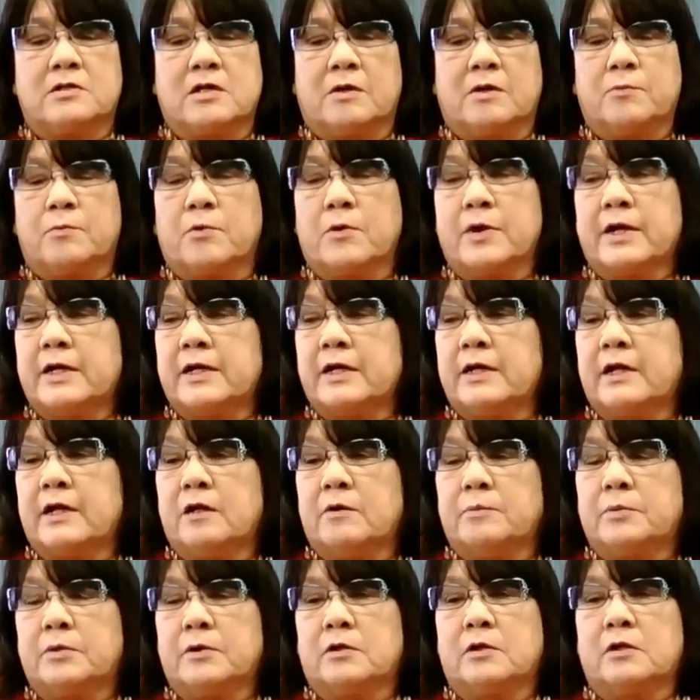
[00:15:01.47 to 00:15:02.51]
and I'd bring it in
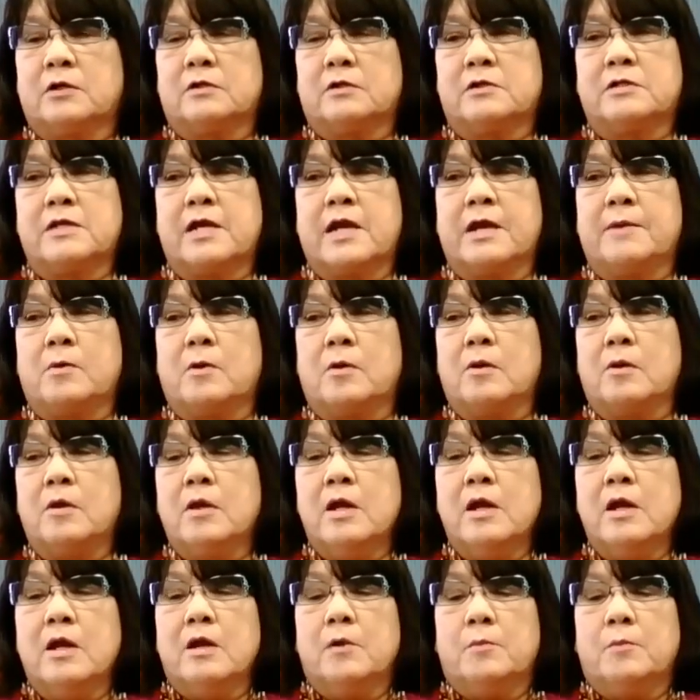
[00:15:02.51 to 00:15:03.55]
and put it on the table,
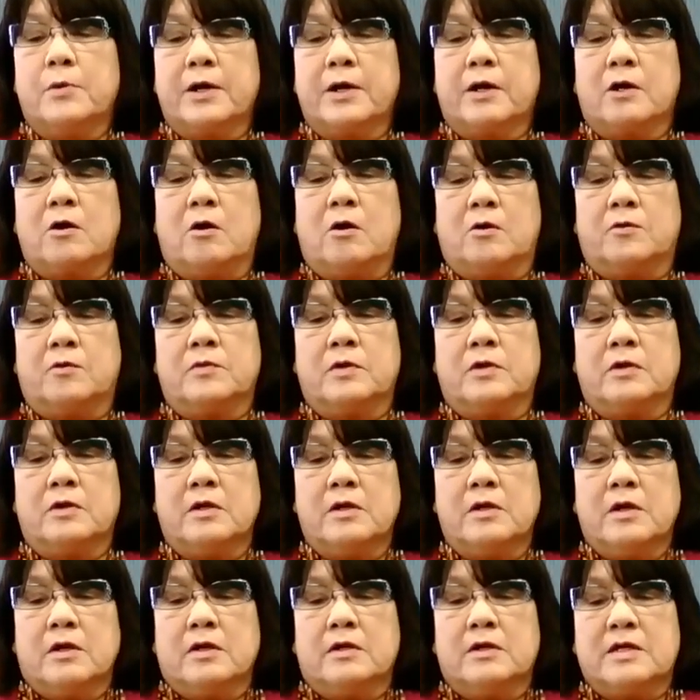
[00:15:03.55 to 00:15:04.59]
bring all the
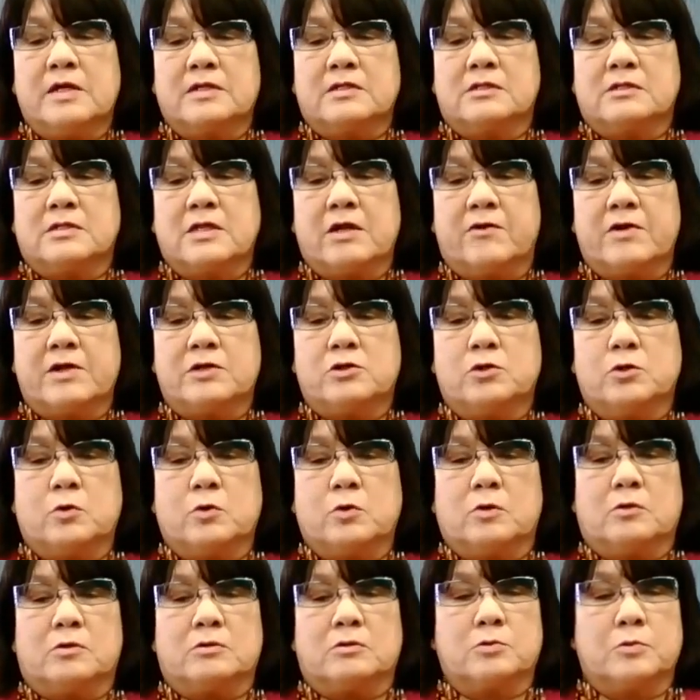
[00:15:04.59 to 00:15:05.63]
necessary
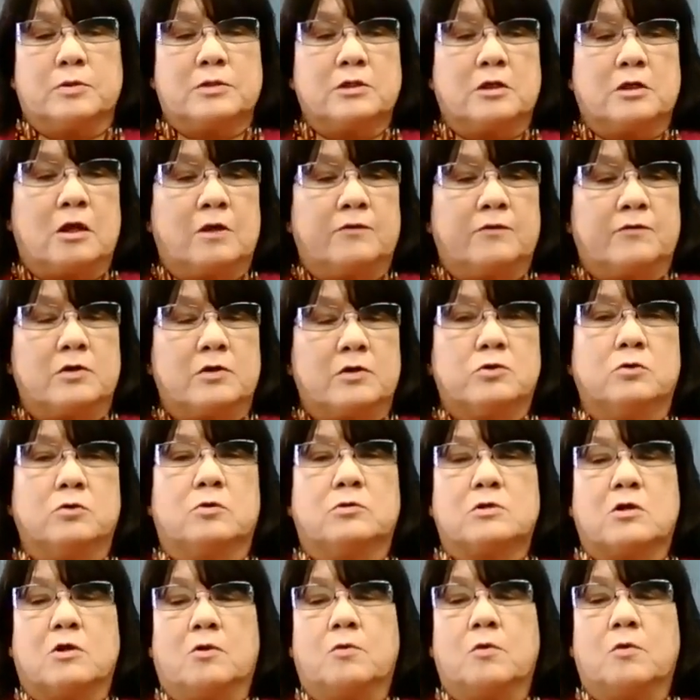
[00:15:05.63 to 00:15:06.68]
tools, which a lot of our
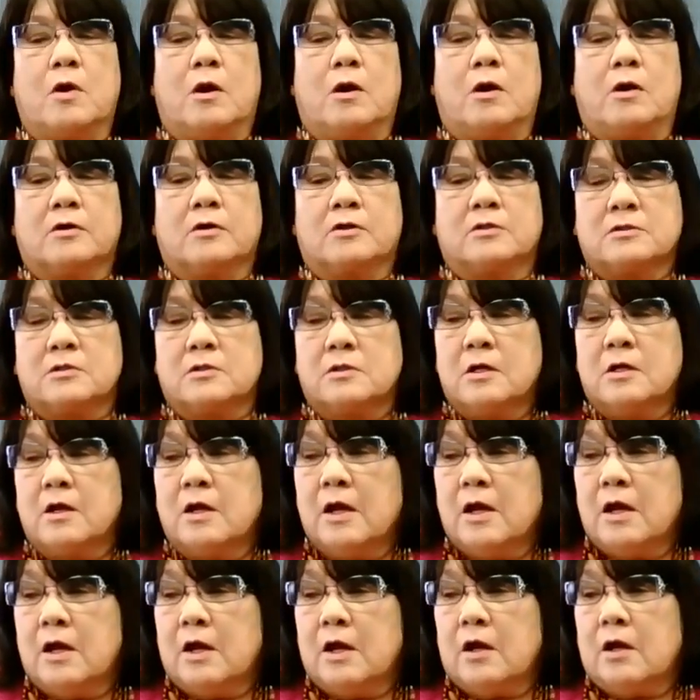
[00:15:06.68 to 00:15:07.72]
tools are rocks.
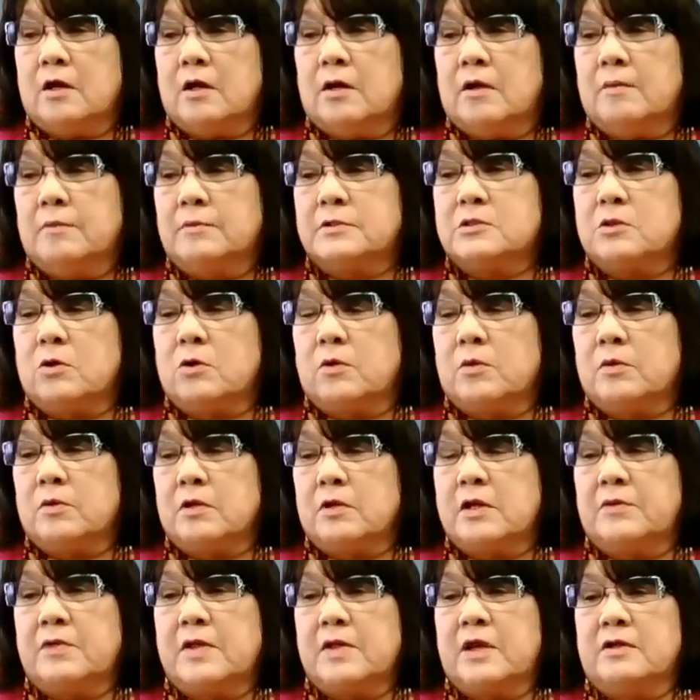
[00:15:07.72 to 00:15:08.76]

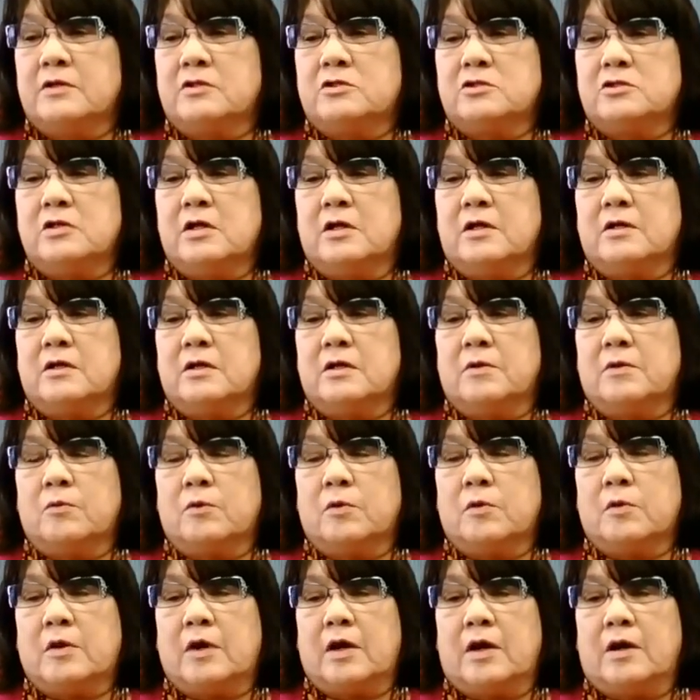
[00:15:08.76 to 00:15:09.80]
And then
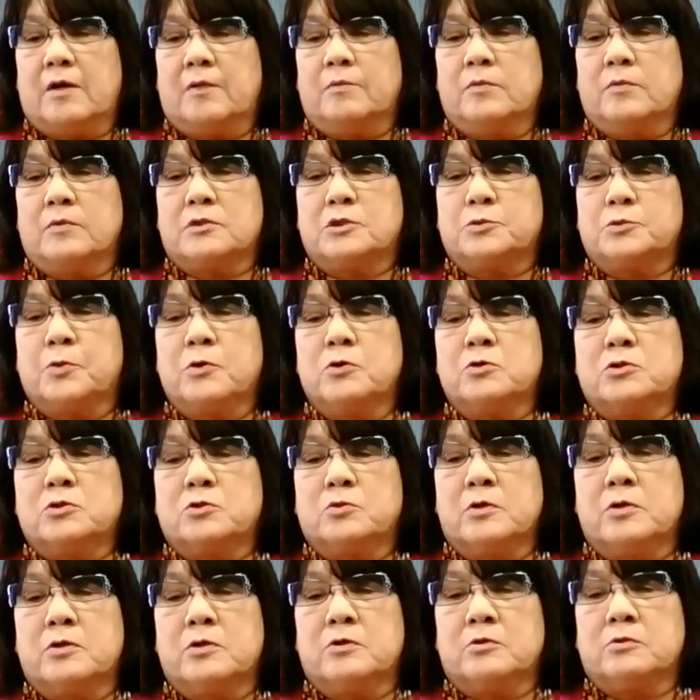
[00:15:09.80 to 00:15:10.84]
spruce
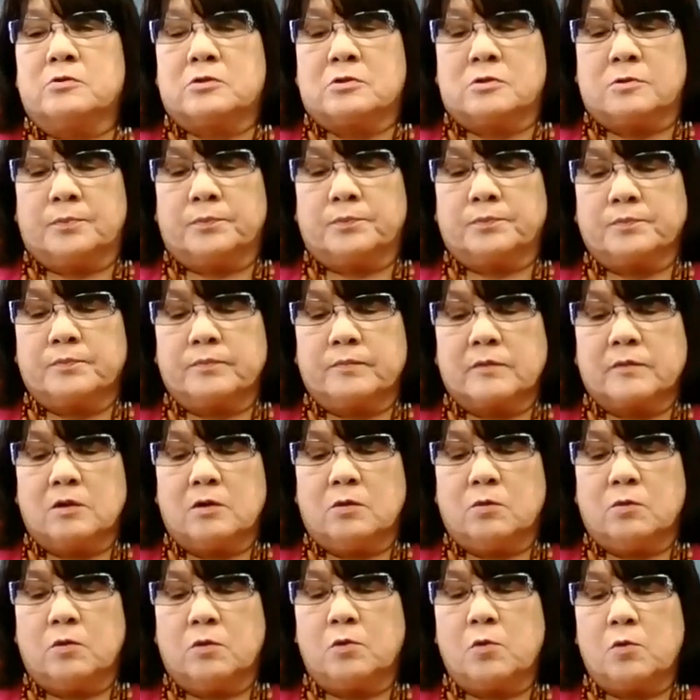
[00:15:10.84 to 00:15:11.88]
roots,
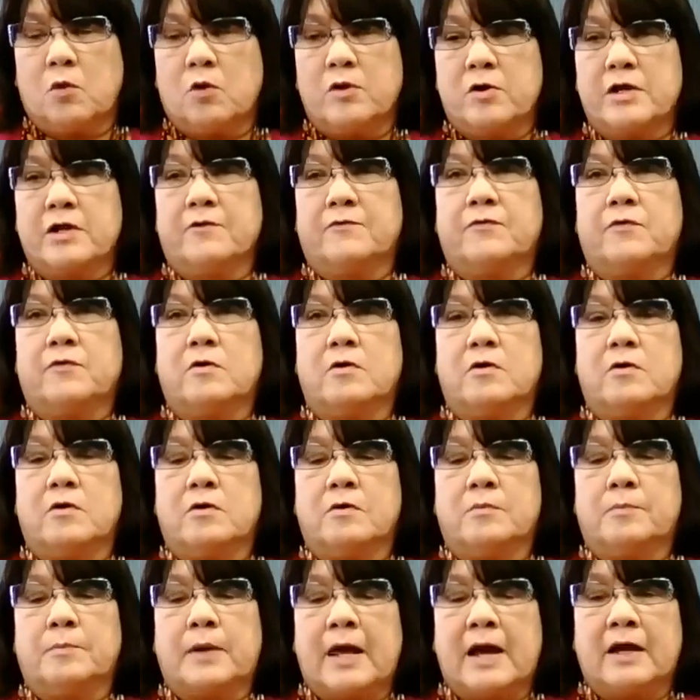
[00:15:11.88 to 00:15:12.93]
Woodwardia
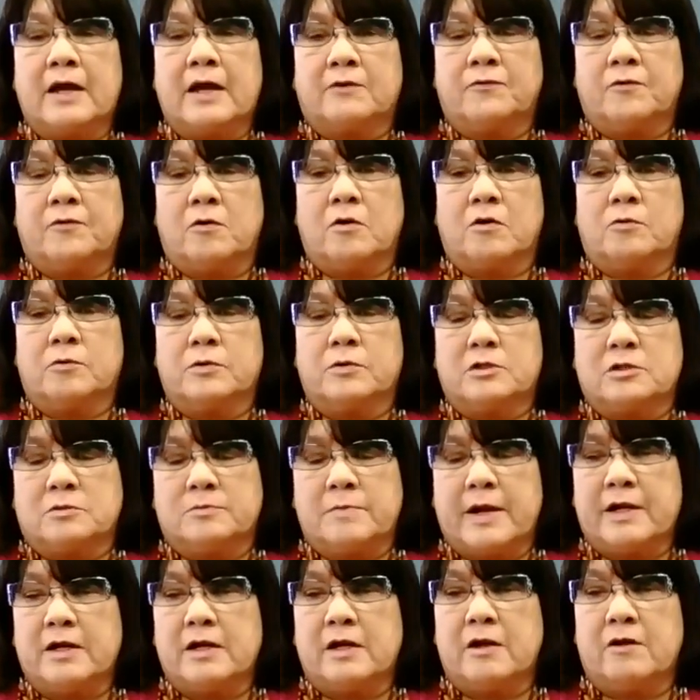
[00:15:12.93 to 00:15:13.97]
fern, black fern, which is
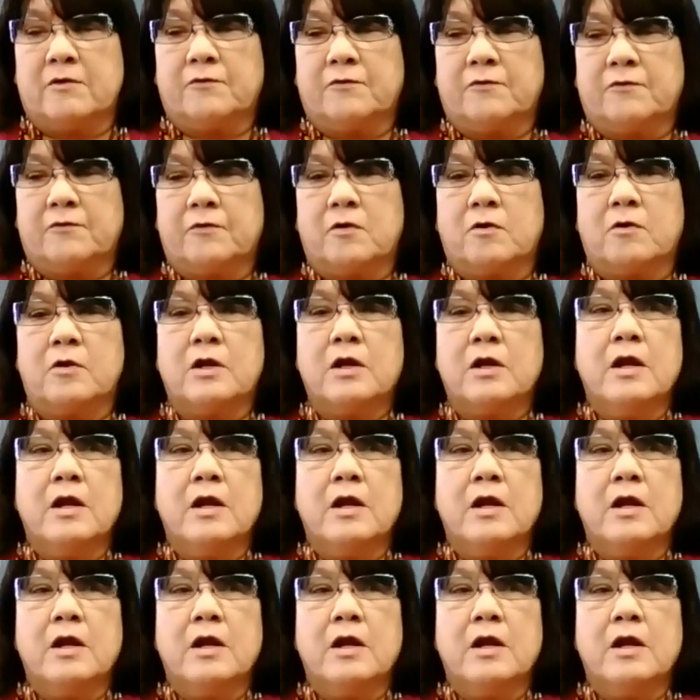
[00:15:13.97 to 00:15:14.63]
maidenhair fern.